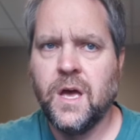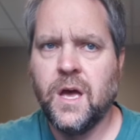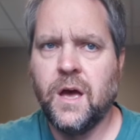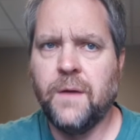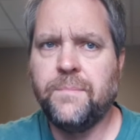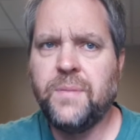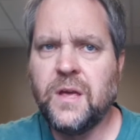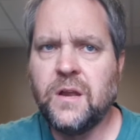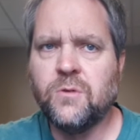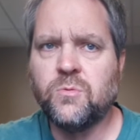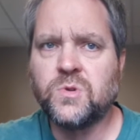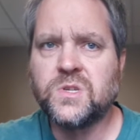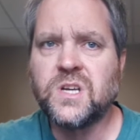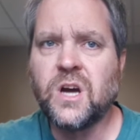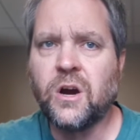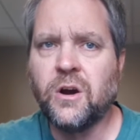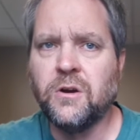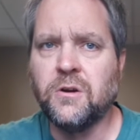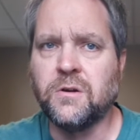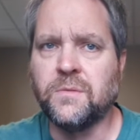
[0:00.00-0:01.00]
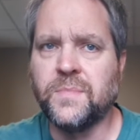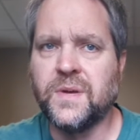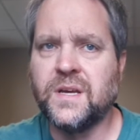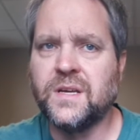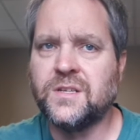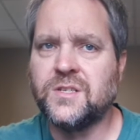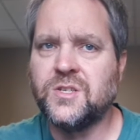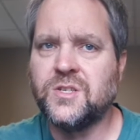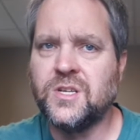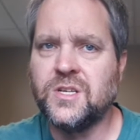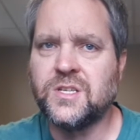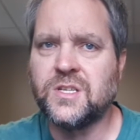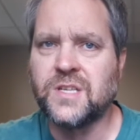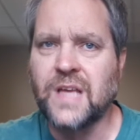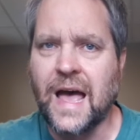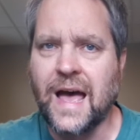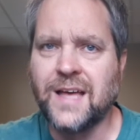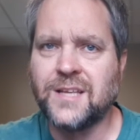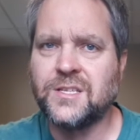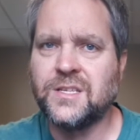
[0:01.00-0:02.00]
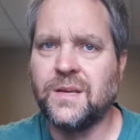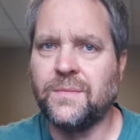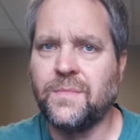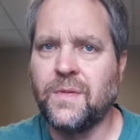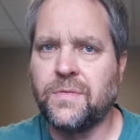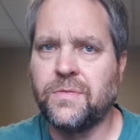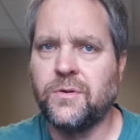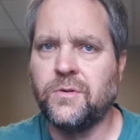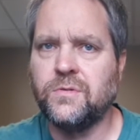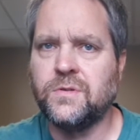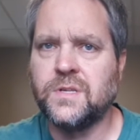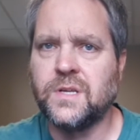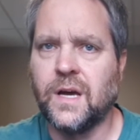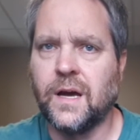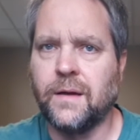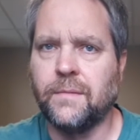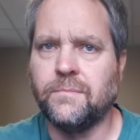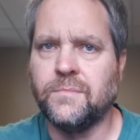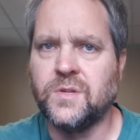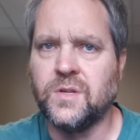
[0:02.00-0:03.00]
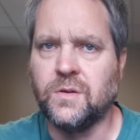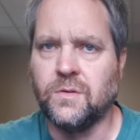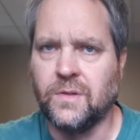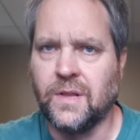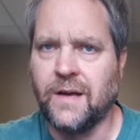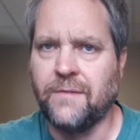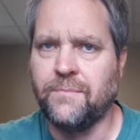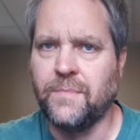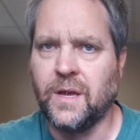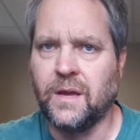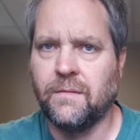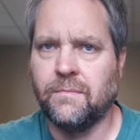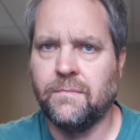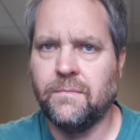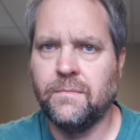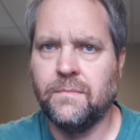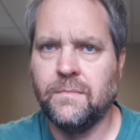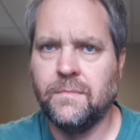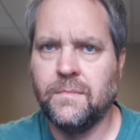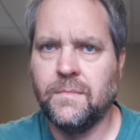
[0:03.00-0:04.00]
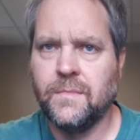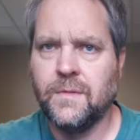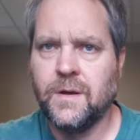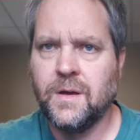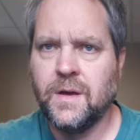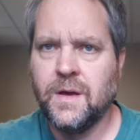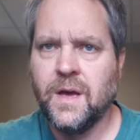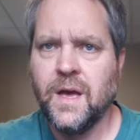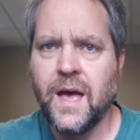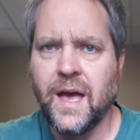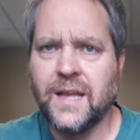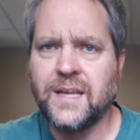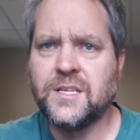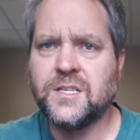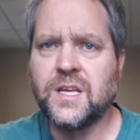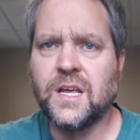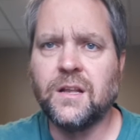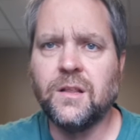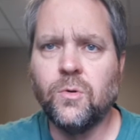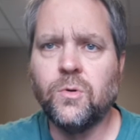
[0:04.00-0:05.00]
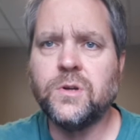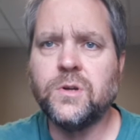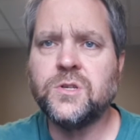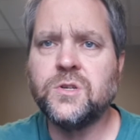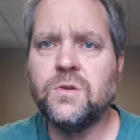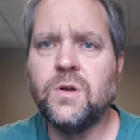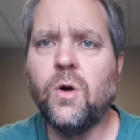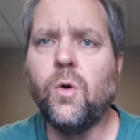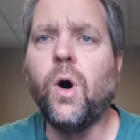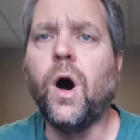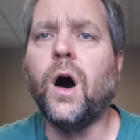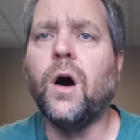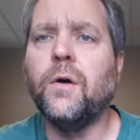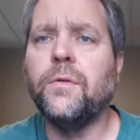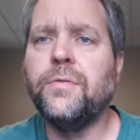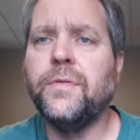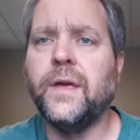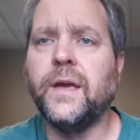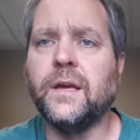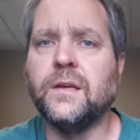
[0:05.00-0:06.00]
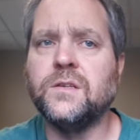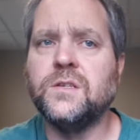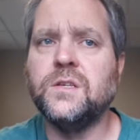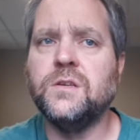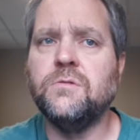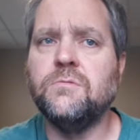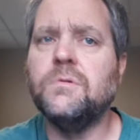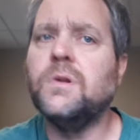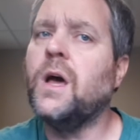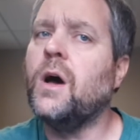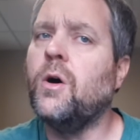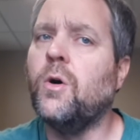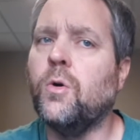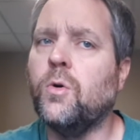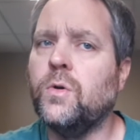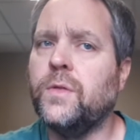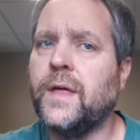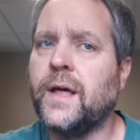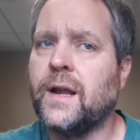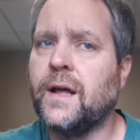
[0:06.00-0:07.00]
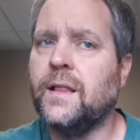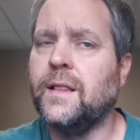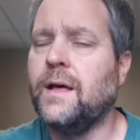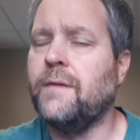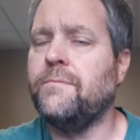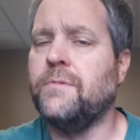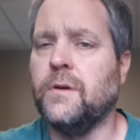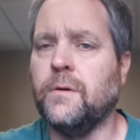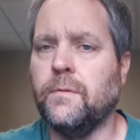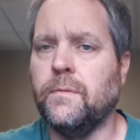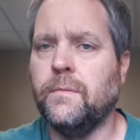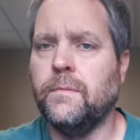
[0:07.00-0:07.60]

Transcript: And Peter was hurt because Jesus asked him the third time, "Do you love me?" And he said, "Lord, you know all things. You know that I love you."